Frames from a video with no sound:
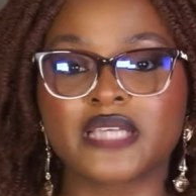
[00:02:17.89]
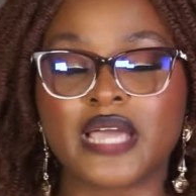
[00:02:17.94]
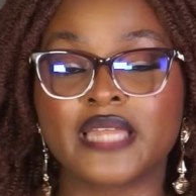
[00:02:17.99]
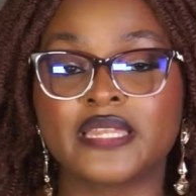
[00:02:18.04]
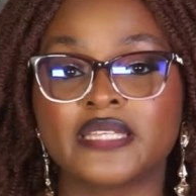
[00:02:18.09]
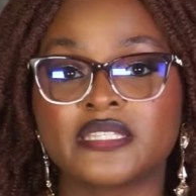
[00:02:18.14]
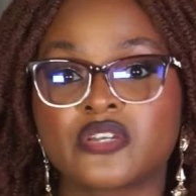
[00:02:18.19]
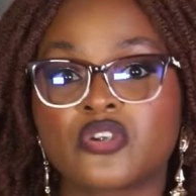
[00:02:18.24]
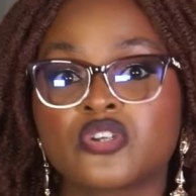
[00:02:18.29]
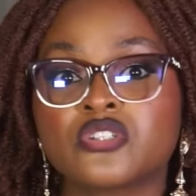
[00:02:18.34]
I
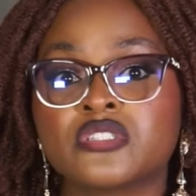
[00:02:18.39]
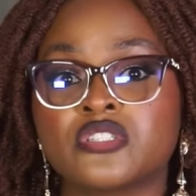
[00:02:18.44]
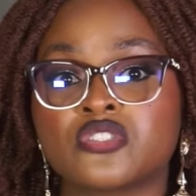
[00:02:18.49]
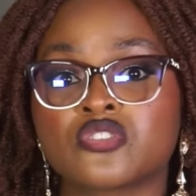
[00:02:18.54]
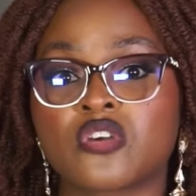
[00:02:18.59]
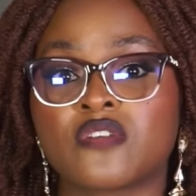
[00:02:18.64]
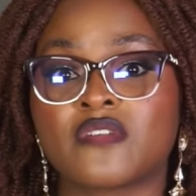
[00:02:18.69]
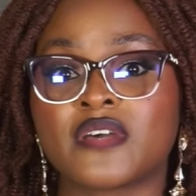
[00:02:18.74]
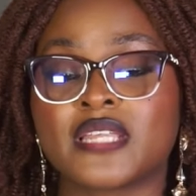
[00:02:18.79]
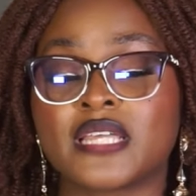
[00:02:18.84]
later on
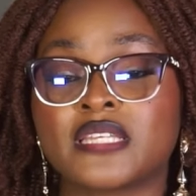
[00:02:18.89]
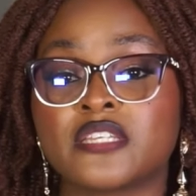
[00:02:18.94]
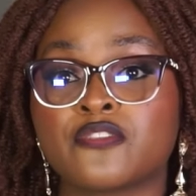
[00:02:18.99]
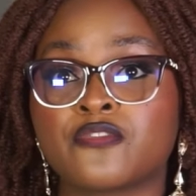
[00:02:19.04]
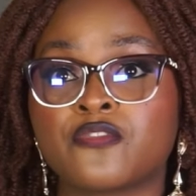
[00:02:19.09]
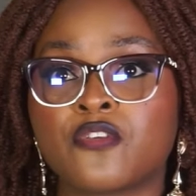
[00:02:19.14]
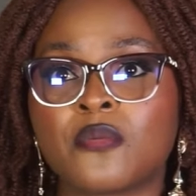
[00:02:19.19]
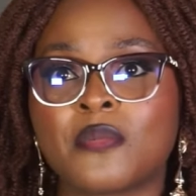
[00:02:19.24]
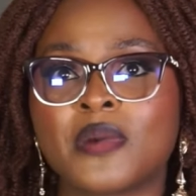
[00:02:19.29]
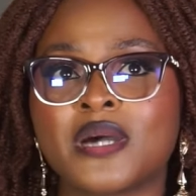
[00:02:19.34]
discovered that the
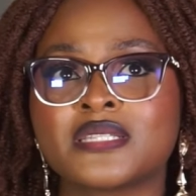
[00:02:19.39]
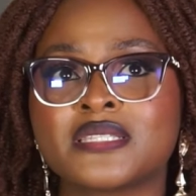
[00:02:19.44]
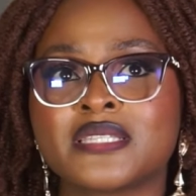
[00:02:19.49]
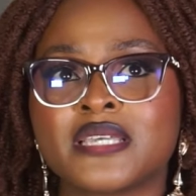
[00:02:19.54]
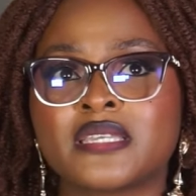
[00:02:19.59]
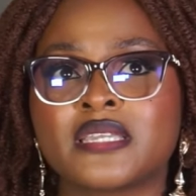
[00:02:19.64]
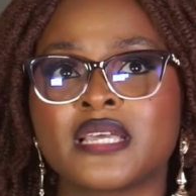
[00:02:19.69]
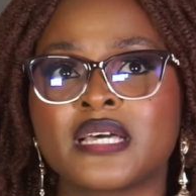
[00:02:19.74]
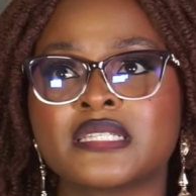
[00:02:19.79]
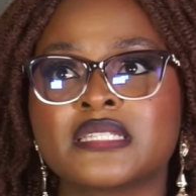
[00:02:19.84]
former
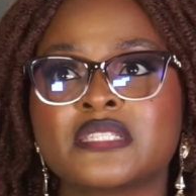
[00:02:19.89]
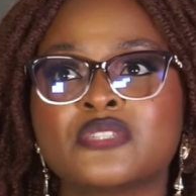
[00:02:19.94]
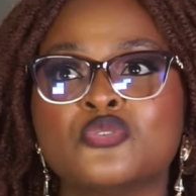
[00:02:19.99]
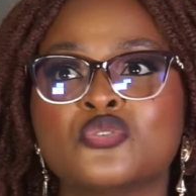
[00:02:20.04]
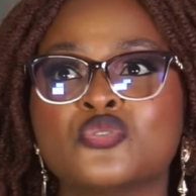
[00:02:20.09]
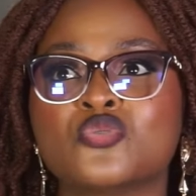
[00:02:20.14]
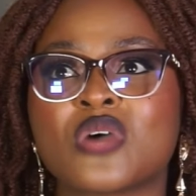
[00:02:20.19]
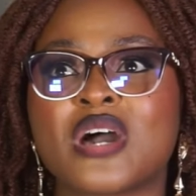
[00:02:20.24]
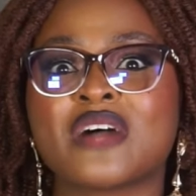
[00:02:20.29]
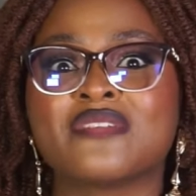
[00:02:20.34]
tenant used
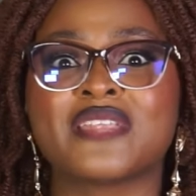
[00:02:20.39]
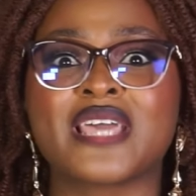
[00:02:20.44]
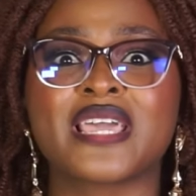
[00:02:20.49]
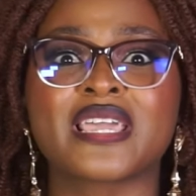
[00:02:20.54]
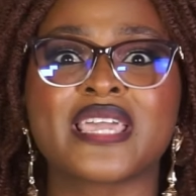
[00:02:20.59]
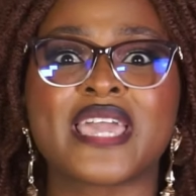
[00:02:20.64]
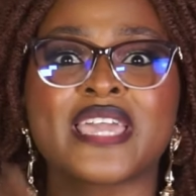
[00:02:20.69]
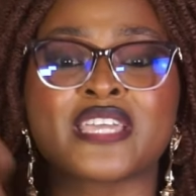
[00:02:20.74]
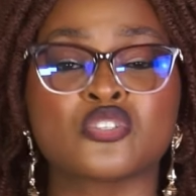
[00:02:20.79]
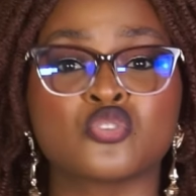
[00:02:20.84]
to have like
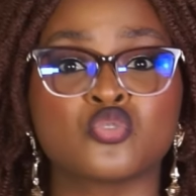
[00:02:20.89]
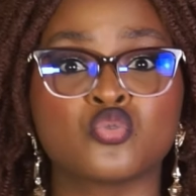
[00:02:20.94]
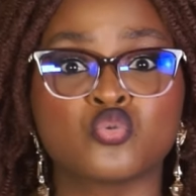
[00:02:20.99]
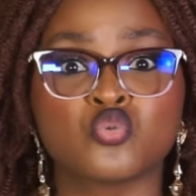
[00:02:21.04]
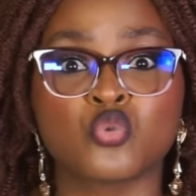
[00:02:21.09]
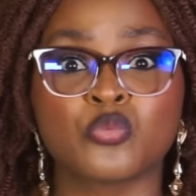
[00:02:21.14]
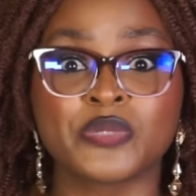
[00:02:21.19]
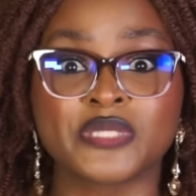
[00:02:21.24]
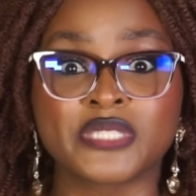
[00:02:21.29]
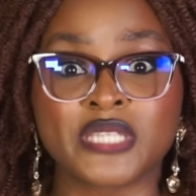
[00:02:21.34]

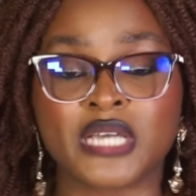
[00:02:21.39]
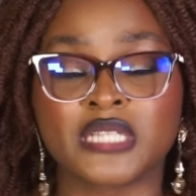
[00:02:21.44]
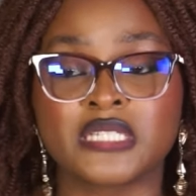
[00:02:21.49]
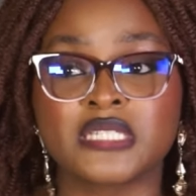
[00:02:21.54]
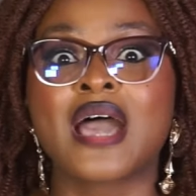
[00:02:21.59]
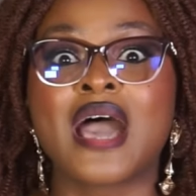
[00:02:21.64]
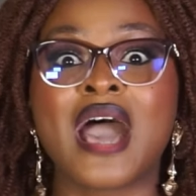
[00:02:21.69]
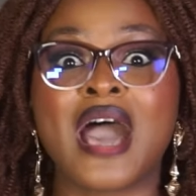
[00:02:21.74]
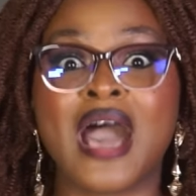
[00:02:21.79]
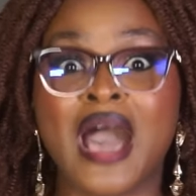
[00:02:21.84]

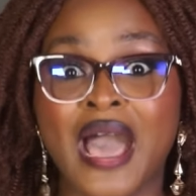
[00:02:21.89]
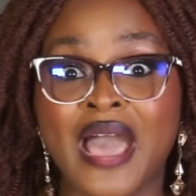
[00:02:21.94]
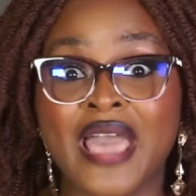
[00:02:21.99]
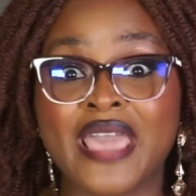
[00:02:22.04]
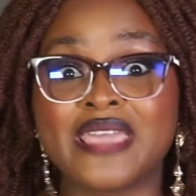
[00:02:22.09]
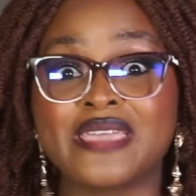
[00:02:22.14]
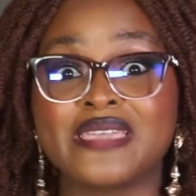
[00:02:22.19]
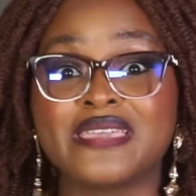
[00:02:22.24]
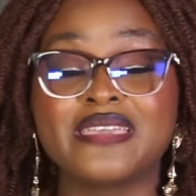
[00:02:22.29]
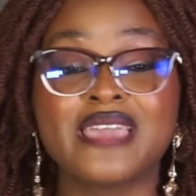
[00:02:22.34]
exorbitant
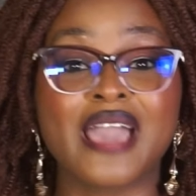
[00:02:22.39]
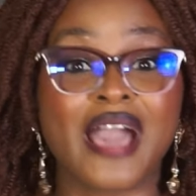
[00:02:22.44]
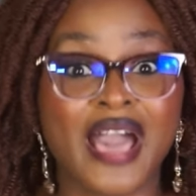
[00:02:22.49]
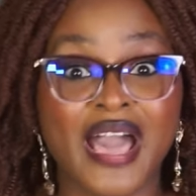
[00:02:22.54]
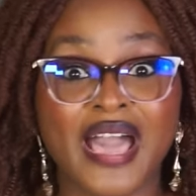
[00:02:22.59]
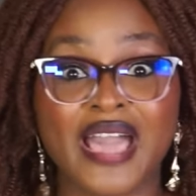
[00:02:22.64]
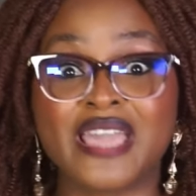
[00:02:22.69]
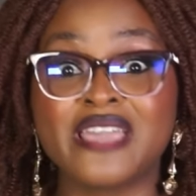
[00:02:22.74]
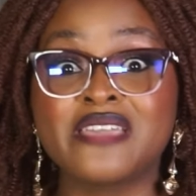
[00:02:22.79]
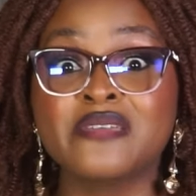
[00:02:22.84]

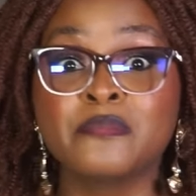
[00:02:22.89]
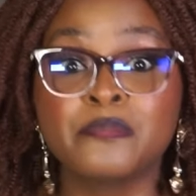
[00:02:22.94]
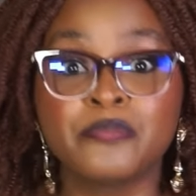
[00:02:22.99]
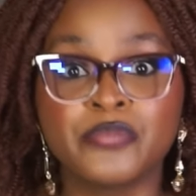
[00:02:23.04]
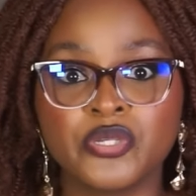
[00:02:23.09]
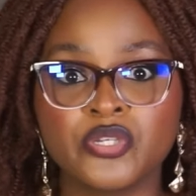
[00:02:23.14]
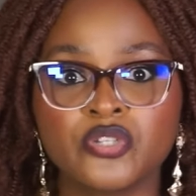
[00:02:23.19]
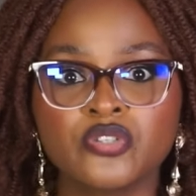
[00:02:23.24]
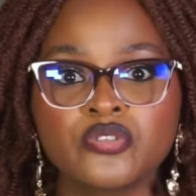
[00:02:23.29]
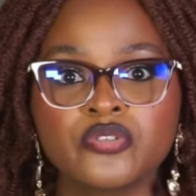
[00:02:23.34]
high
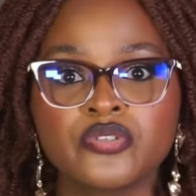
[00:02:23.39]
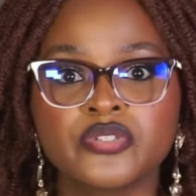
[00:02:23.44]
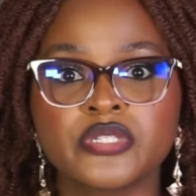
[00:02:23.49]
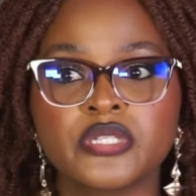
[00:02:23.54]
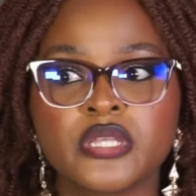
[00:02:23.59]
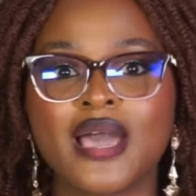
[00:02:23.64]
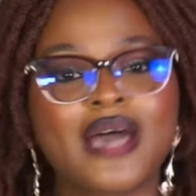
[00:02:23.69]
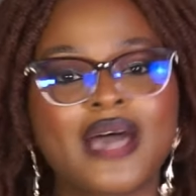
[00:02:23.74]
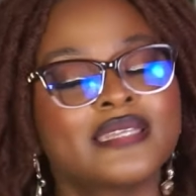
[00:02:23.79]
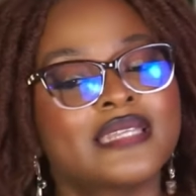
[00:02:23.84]
bills.
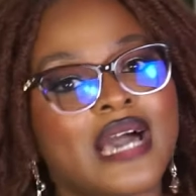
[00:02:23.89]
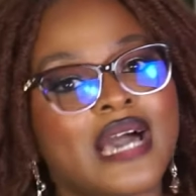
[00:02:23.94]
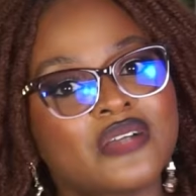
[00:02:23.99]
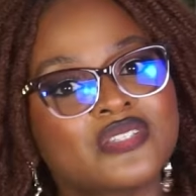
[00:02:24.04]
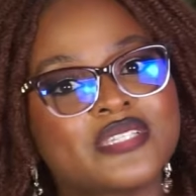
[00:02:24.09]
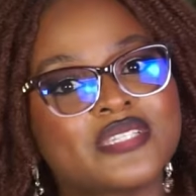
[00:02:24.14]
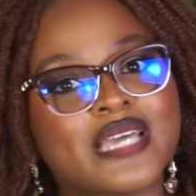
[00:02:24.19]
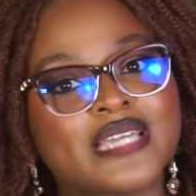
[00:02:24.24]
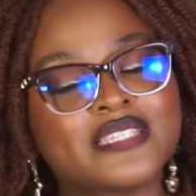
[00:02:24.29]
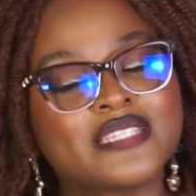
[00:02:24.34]
And how
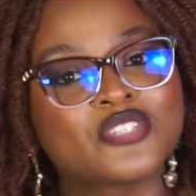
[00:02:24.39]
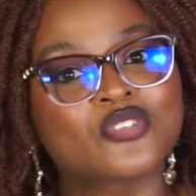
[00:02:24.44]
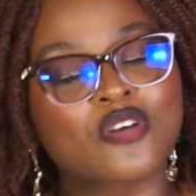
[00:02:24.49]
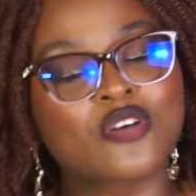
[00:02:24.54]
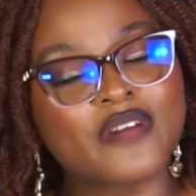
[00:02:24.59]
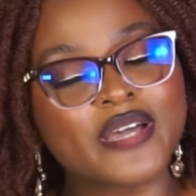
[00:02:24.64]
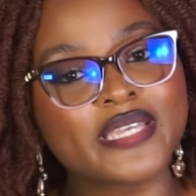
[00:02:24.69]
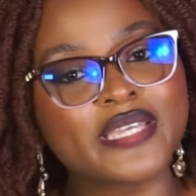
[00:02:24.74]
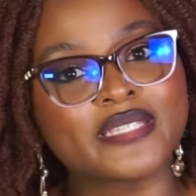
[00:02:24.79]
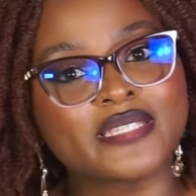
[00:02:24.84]
did I
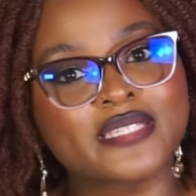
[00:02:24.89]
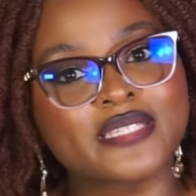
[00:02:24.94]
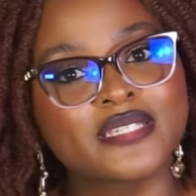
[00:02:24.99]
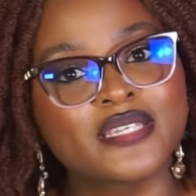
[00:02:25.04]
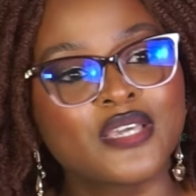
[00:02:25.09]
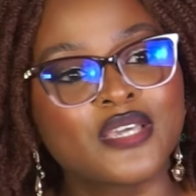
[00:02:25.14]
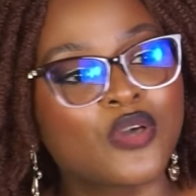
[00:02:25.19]
discover it?